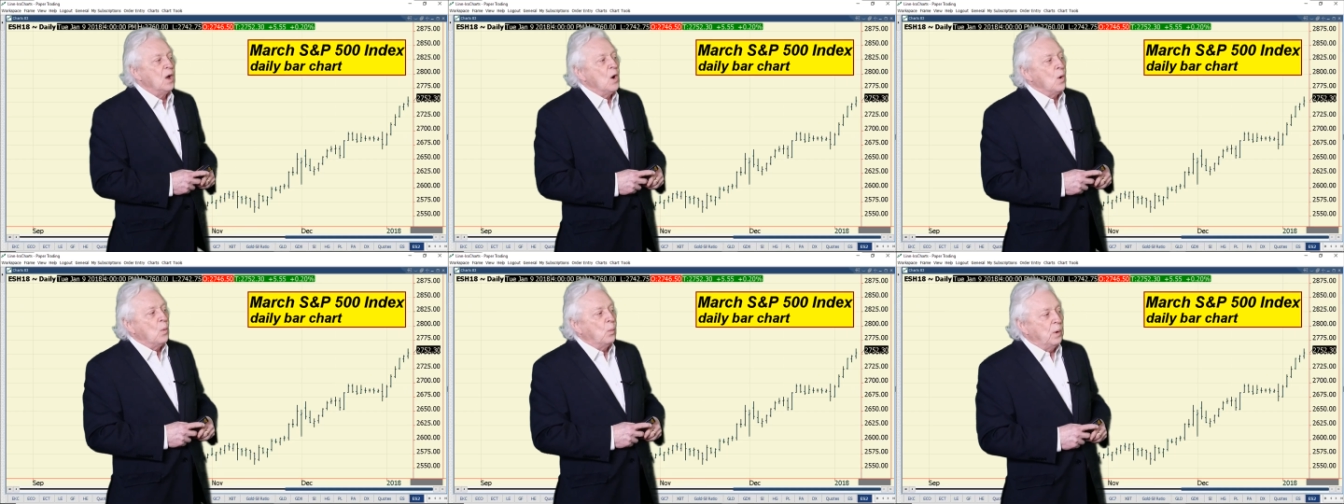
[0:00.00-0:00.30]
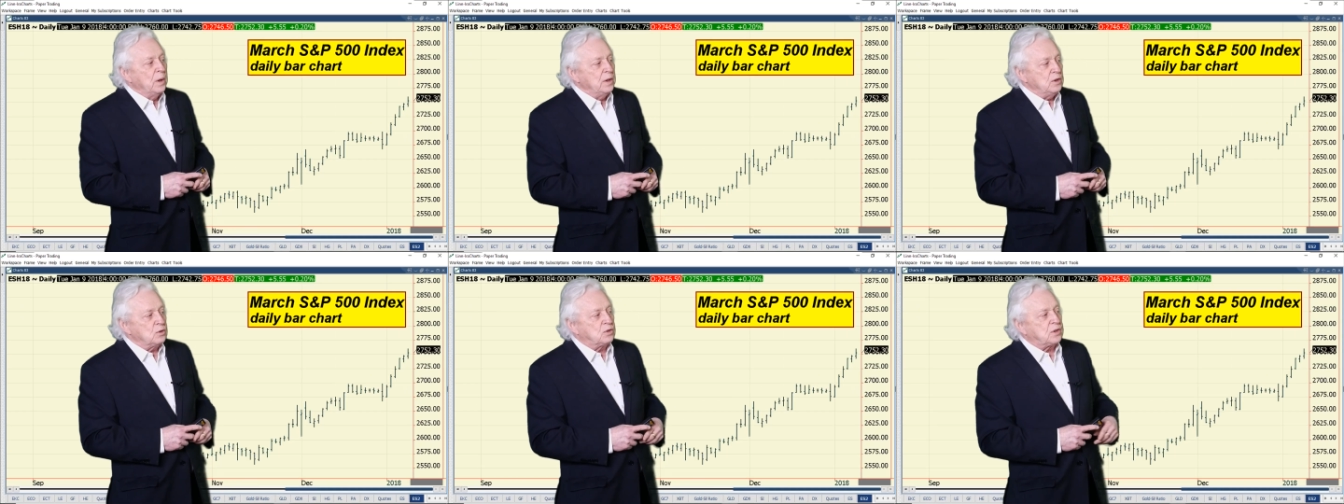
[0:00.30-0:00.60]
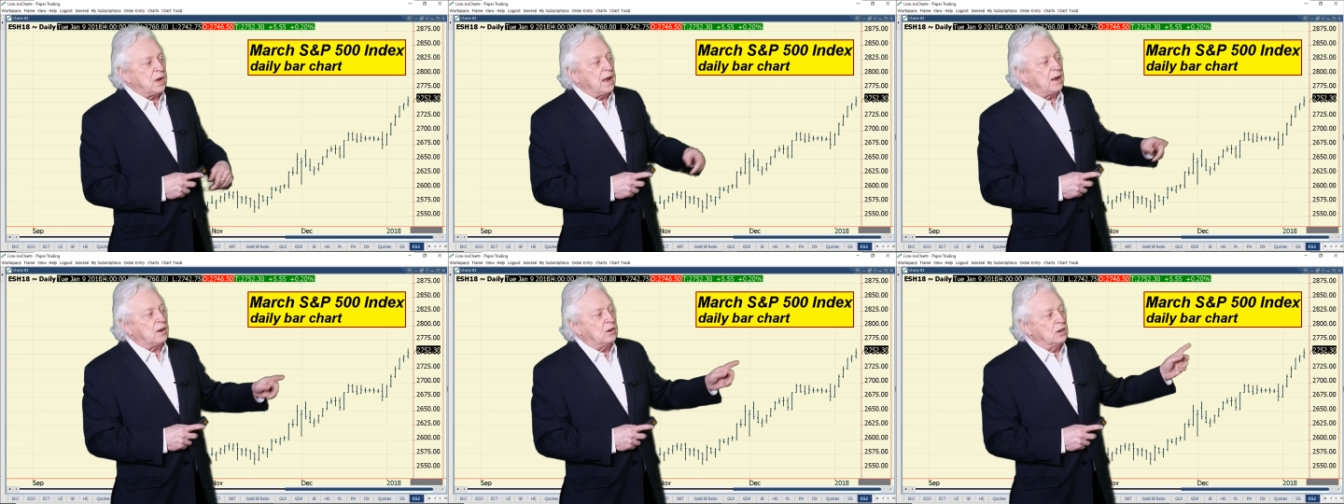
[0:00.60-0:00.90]
When you
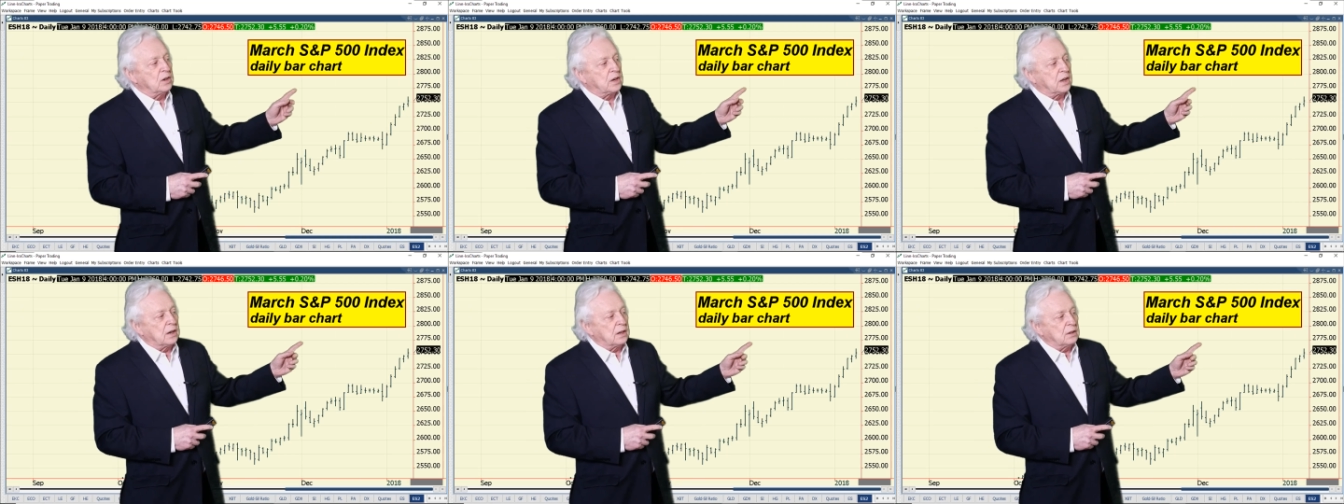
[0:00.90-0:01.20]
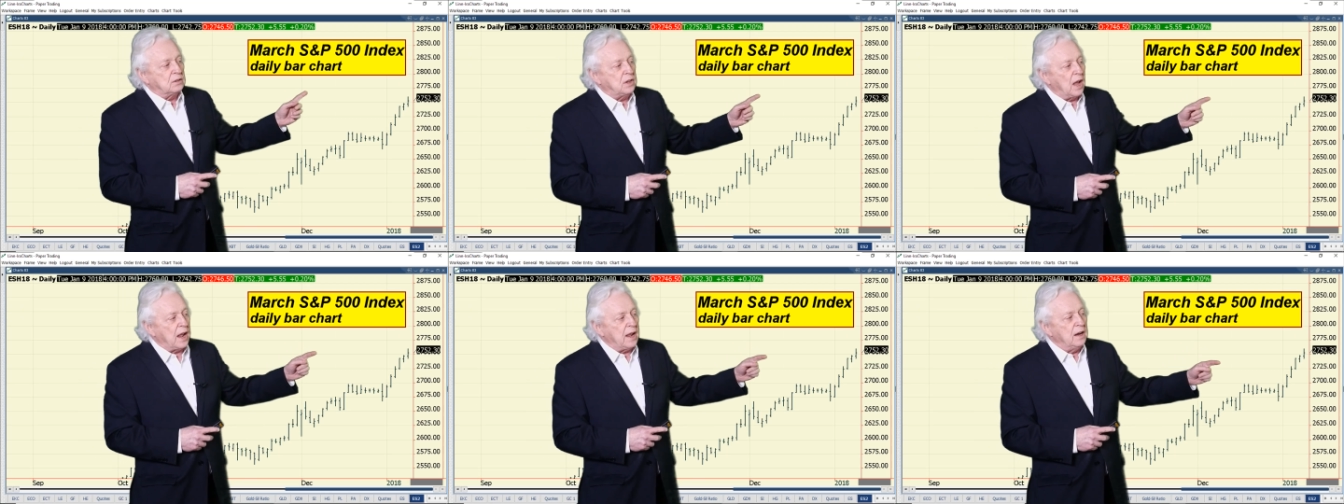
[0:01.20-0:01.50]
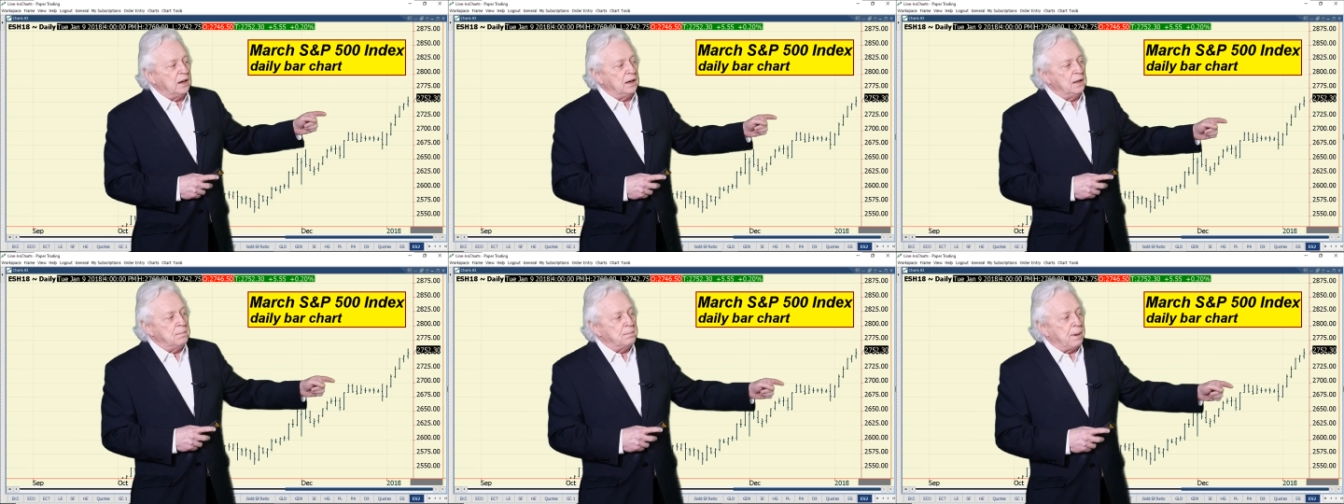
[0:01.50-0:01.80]
take a look at a
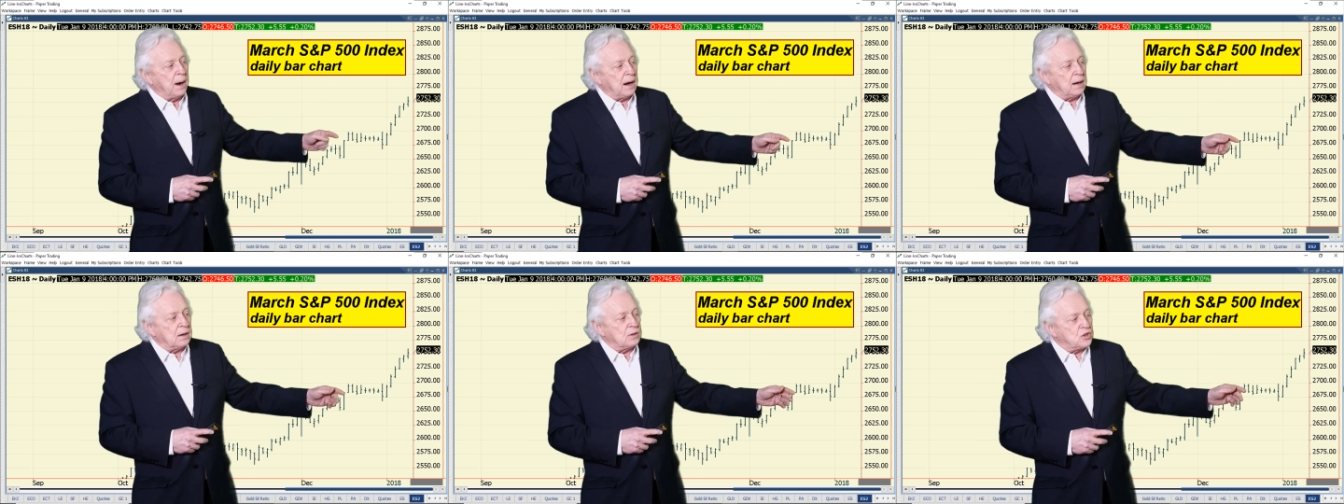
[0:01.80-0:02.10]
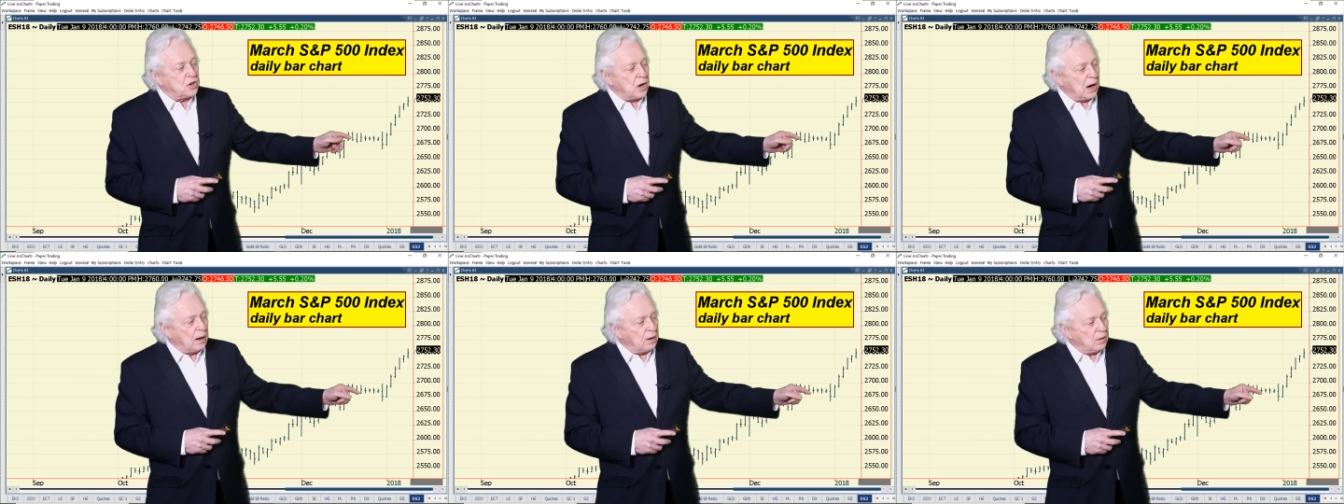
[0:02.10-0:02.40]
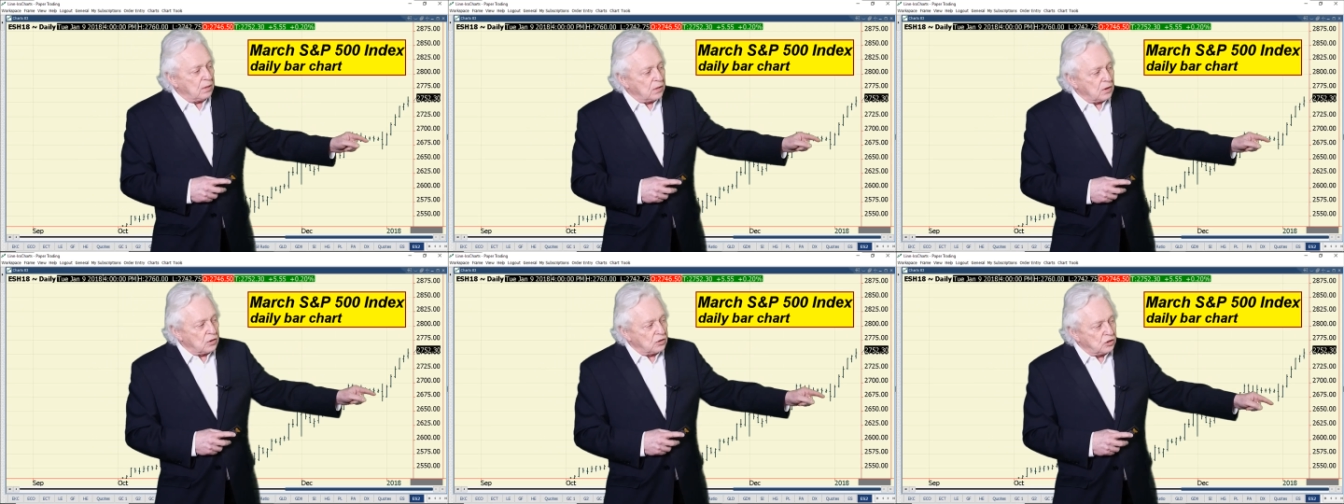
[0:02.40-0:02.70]
daily bar chart,
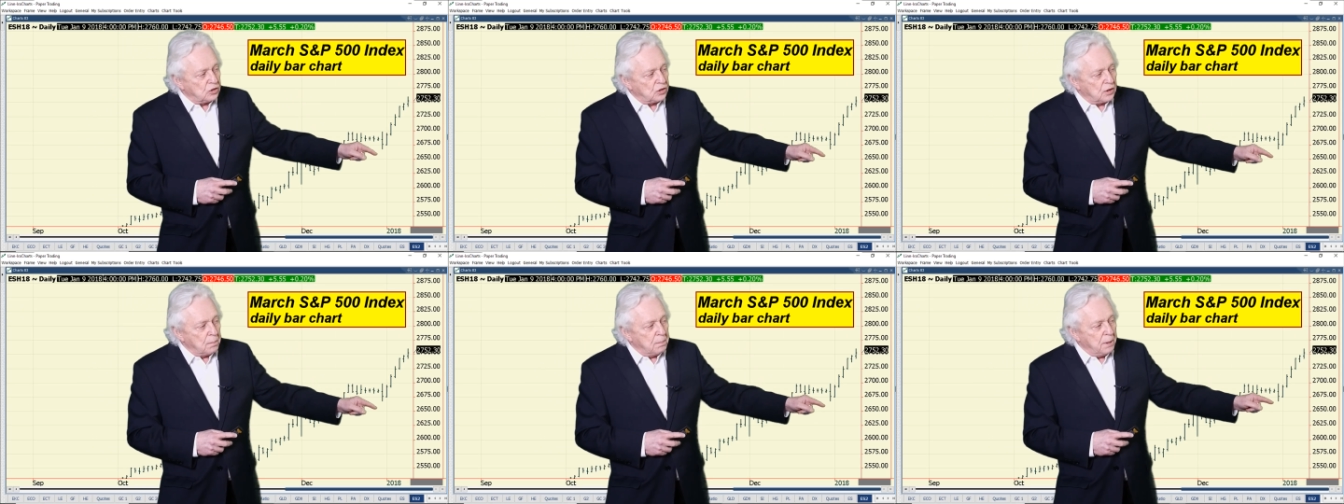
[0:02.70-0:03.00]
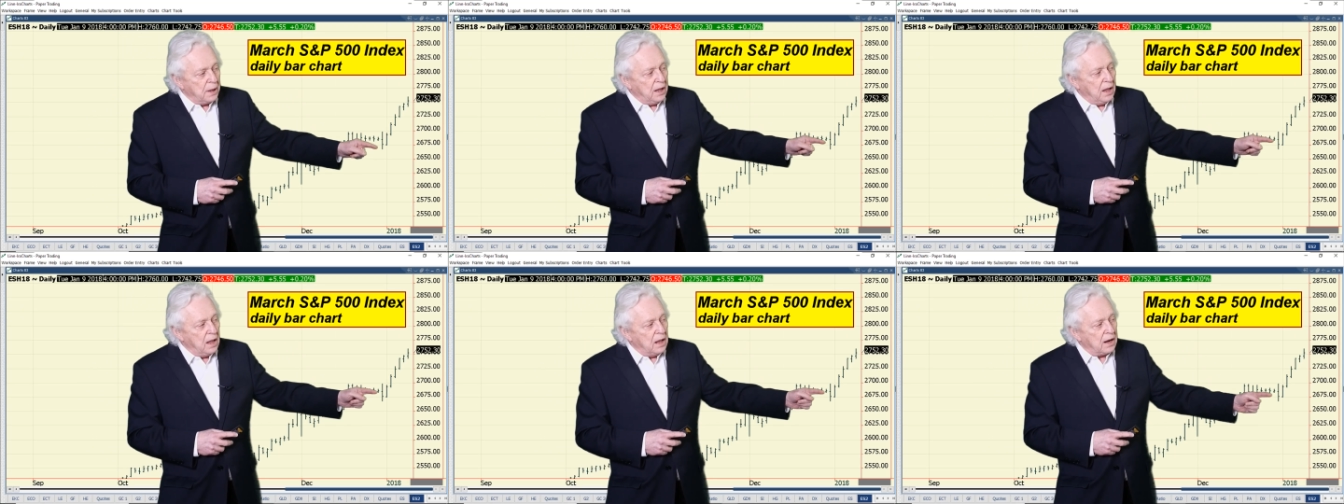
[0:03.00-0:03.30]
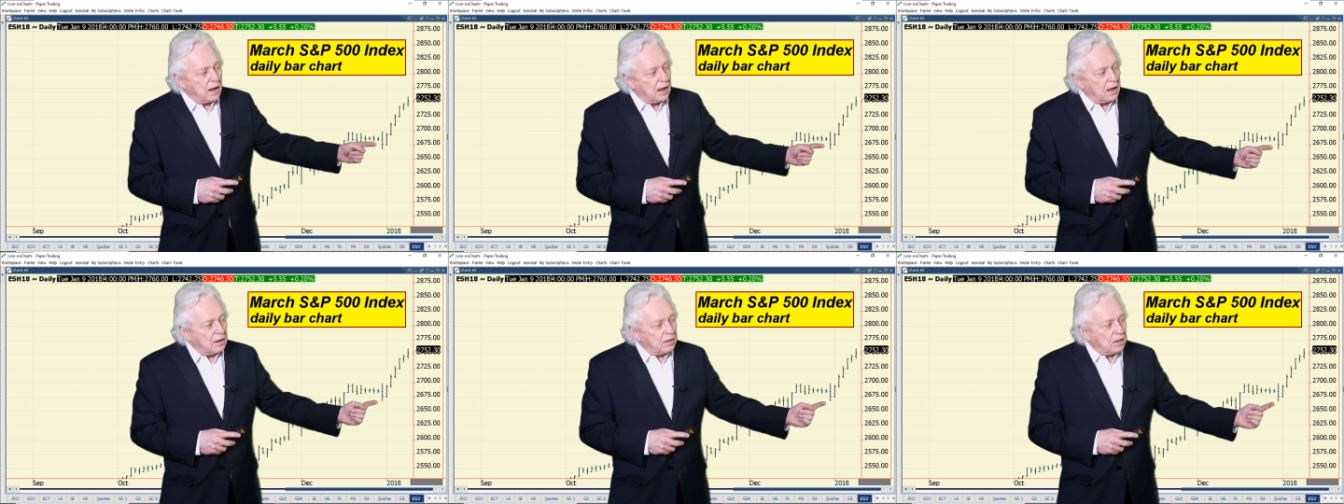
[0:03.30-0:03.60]
this is the
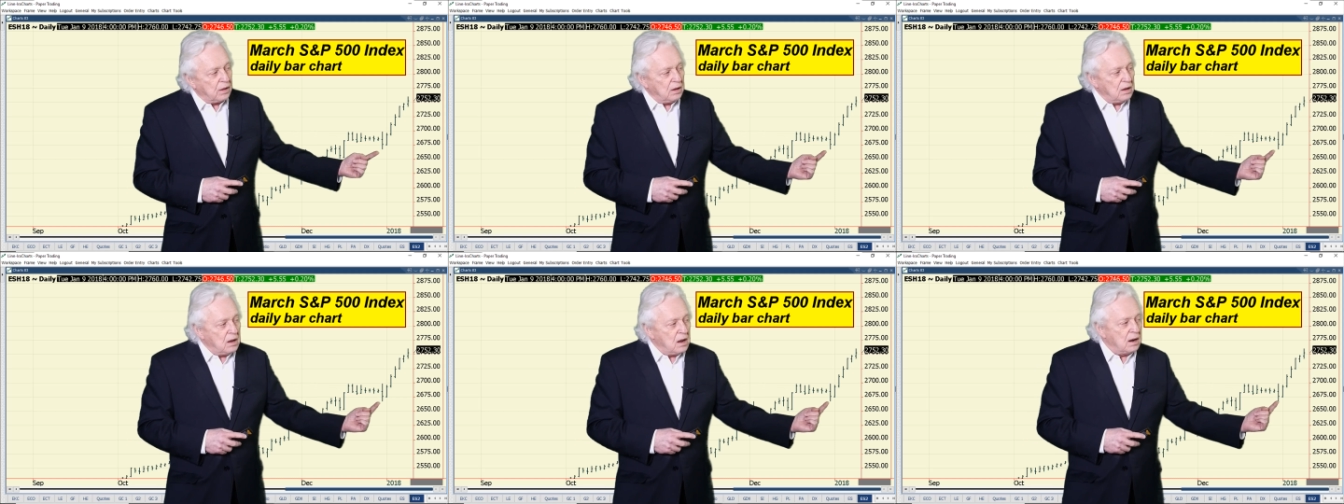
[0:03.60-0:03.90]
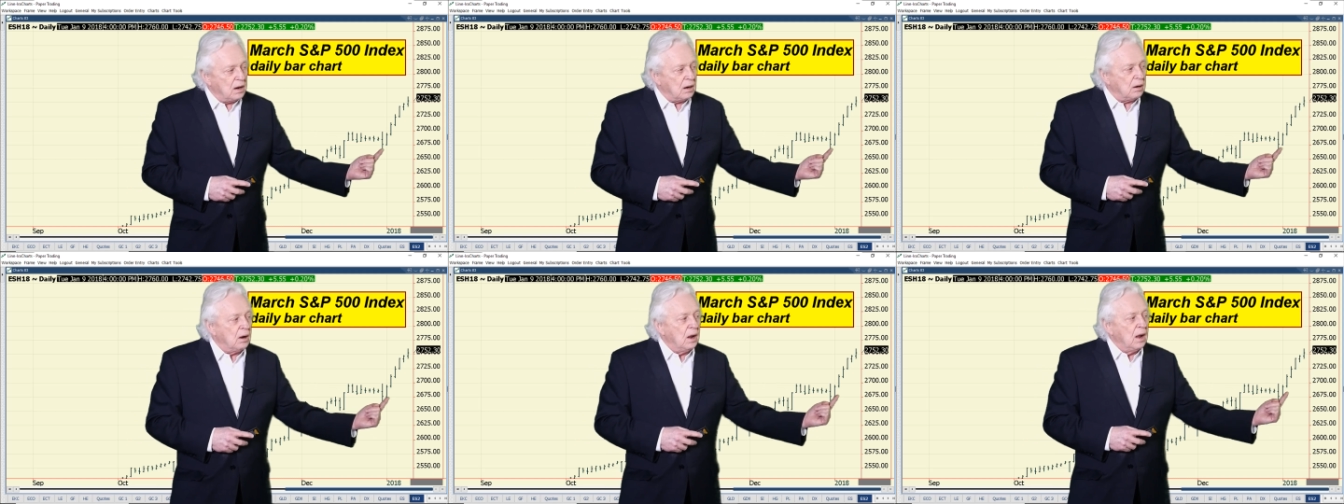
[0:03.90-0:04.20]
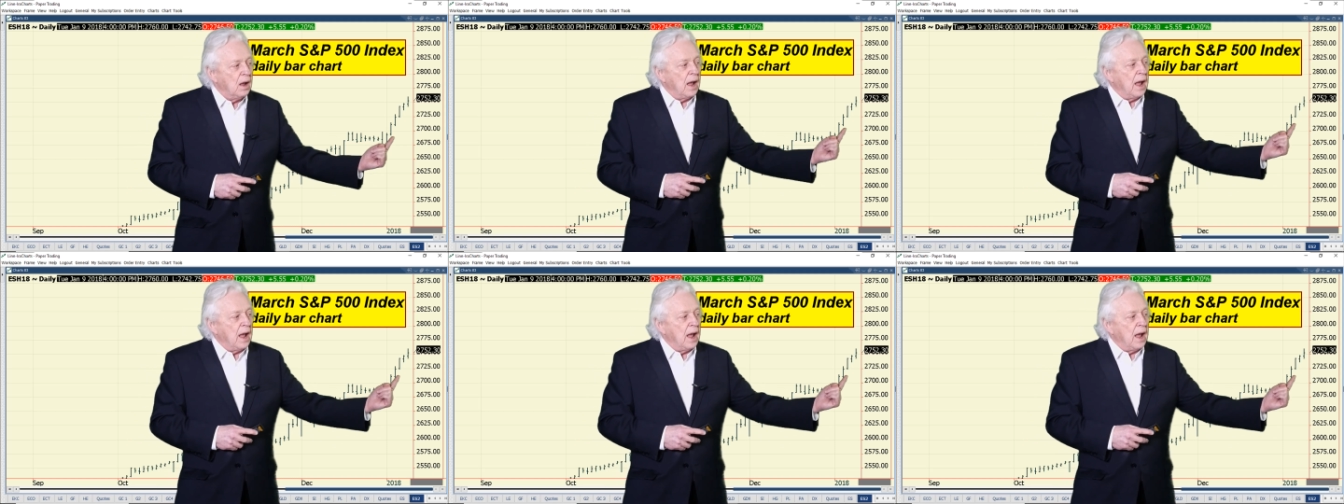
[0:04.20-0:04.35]
beginning of the year.